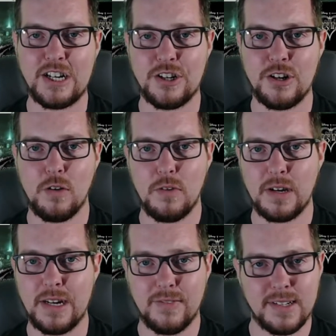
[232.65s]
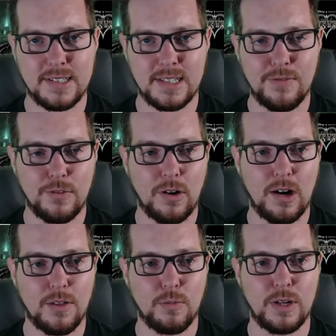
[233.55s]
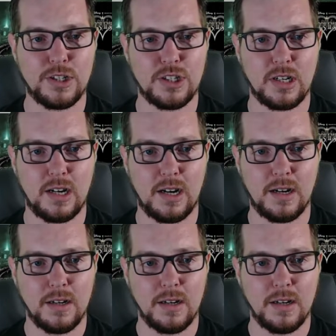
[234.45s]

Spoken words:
Genova and even Sephiroth, which I